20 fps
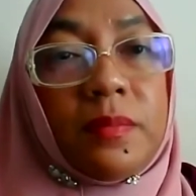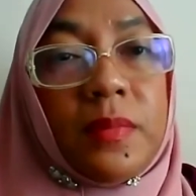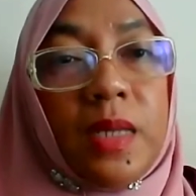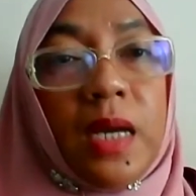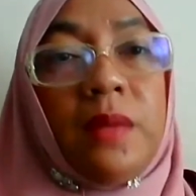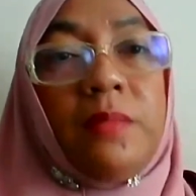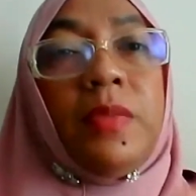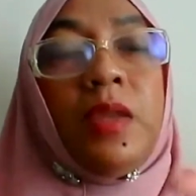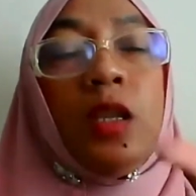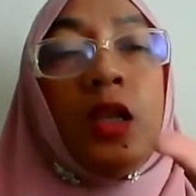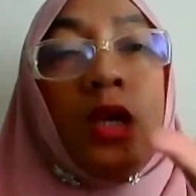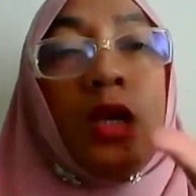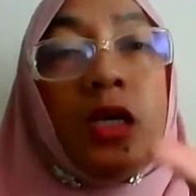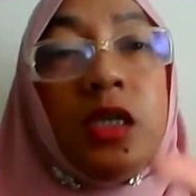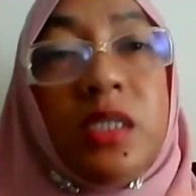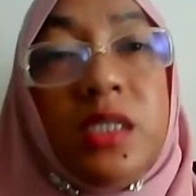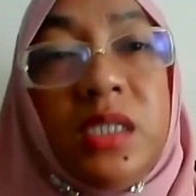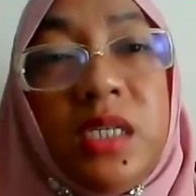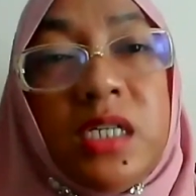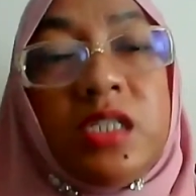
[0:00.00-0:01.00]
Yeah,
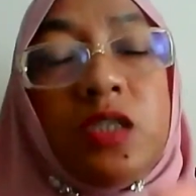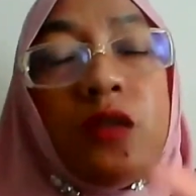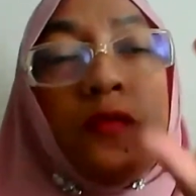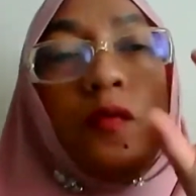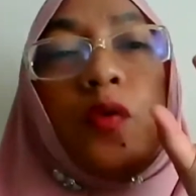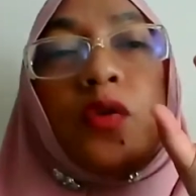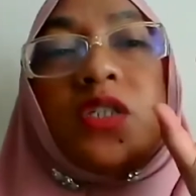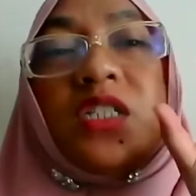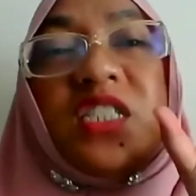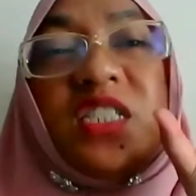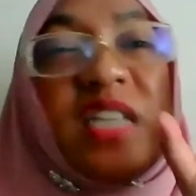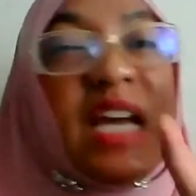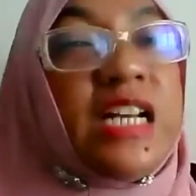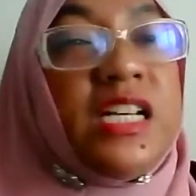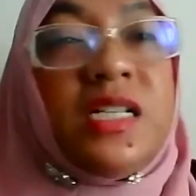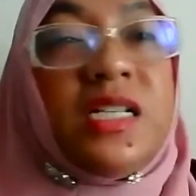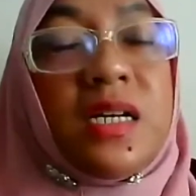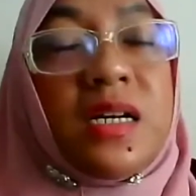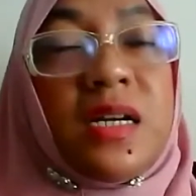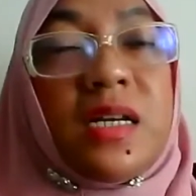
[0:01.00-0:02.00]
this for
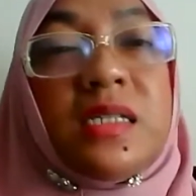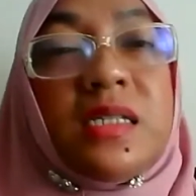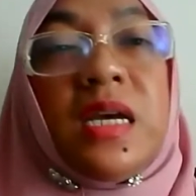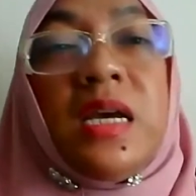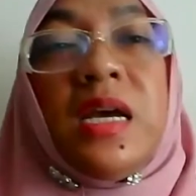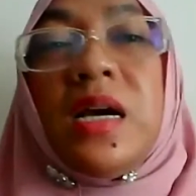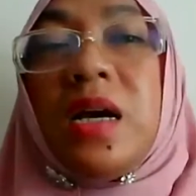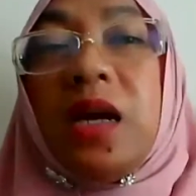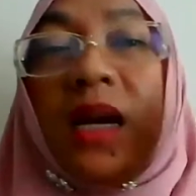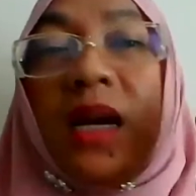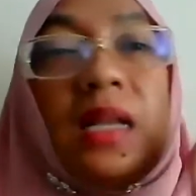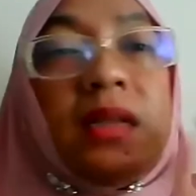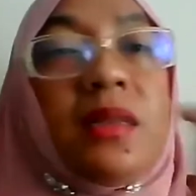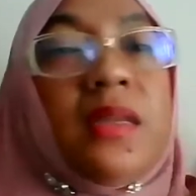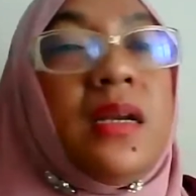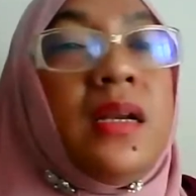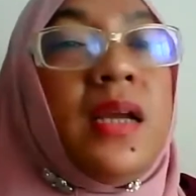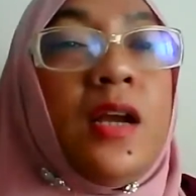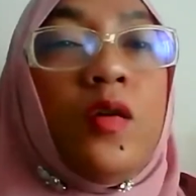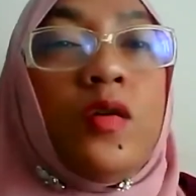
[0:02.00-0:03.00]
centuries,
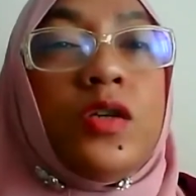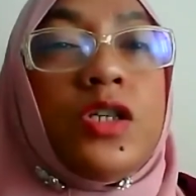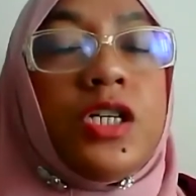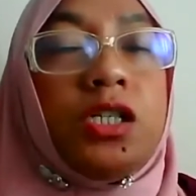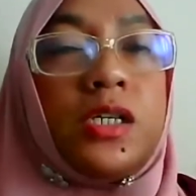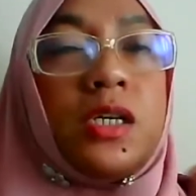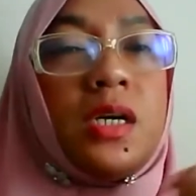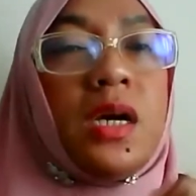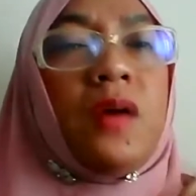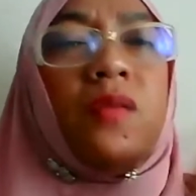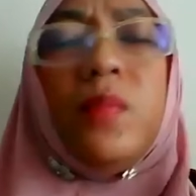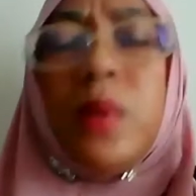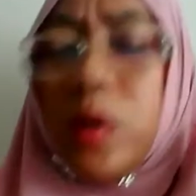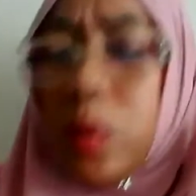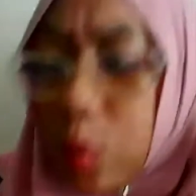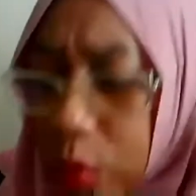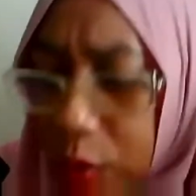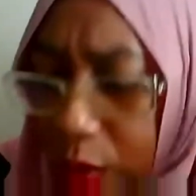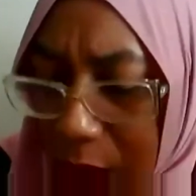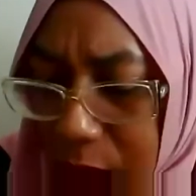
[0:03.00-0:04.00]
Kelantan cannot change the
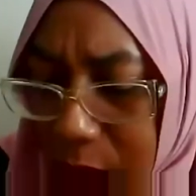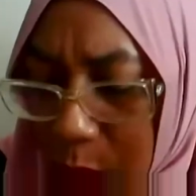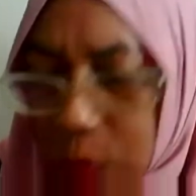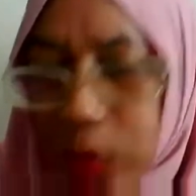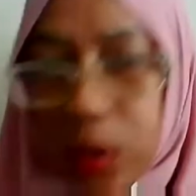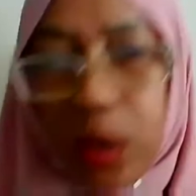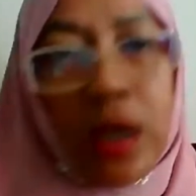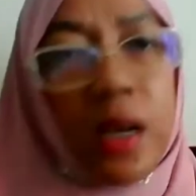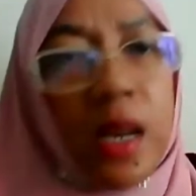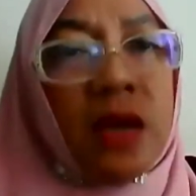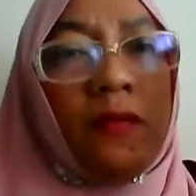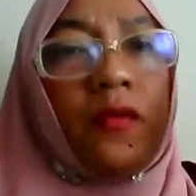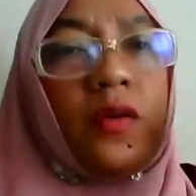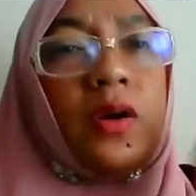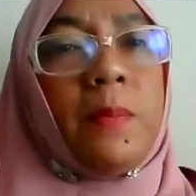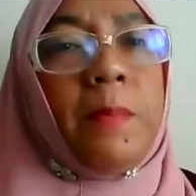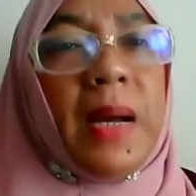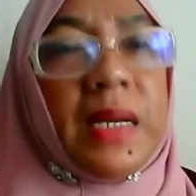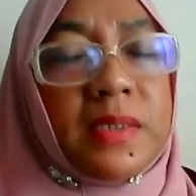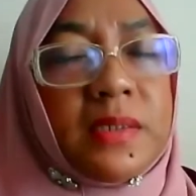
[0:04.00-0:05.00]
government. Only they were elect for
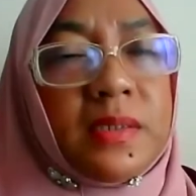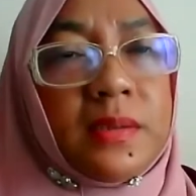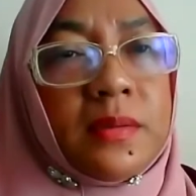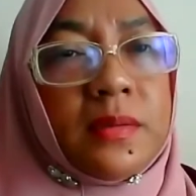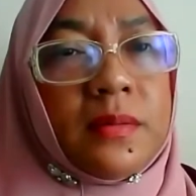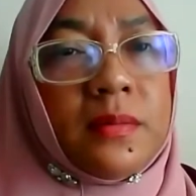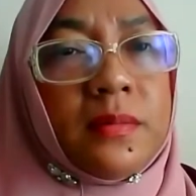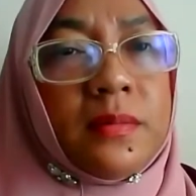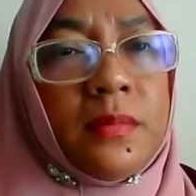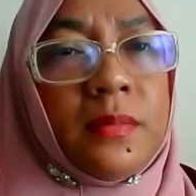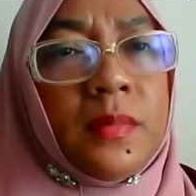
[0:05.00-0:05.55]
the past.